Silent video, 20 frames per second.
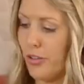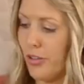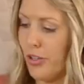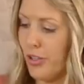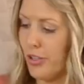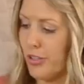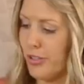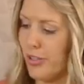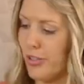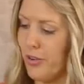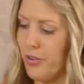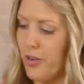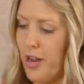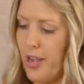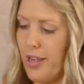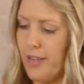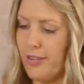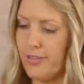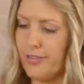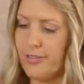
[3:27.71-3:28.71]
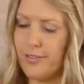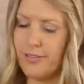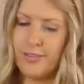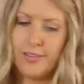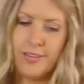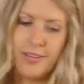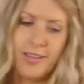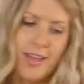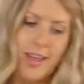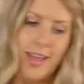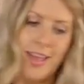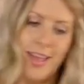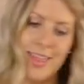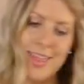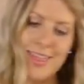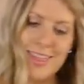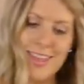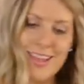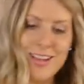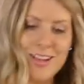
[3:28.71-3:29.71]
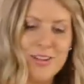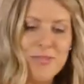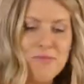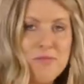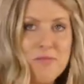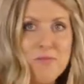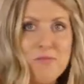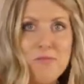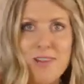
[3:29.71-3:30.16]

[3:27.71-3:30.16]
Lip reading: cooked. All right, I think we're